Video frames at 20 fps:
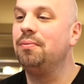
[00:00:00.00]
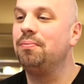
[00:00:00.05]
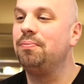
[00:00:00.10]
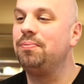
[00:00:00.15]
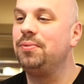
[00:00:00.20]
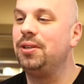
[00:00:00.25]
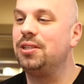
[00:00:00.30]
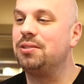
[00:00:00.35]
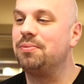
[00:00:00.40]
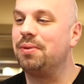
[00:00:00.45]

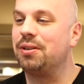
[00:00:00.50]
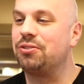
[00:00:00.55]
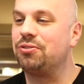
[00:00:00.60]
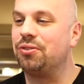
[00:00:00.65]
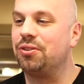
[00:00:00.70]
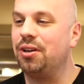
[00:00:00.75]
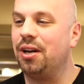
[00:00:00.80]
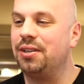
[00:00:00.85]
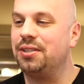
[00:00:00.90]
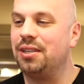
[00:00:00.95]
get some extra
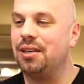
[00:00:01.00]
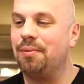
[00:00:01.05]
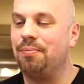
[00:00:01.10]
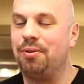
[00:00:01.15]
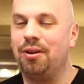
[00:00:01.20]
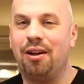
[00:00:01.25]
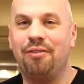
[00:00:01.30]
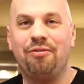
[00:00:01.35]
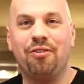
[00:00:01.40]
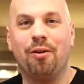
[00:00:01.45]
content up
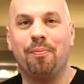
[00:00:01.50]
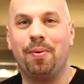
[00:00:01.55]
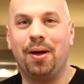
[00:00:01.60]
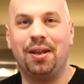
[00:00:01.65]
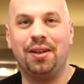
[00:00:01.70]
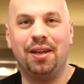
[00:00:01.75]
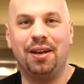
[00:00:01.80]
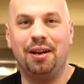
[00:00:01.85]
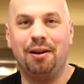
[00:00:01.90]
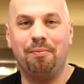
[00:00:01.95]
there. I felt bad
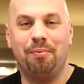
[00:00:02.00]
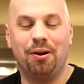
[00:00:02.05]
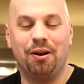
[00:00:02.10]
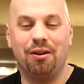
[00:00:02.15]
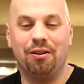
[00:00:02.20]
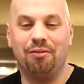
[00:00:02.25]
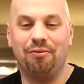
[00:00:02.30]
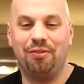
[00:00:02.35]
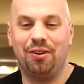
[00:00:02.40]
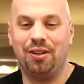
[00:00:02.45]
that I didn't put
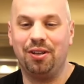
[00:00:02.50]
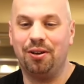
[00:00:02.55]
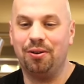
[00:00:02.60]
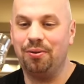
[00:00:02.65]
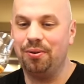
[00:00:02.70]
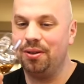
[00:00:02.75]
out a video.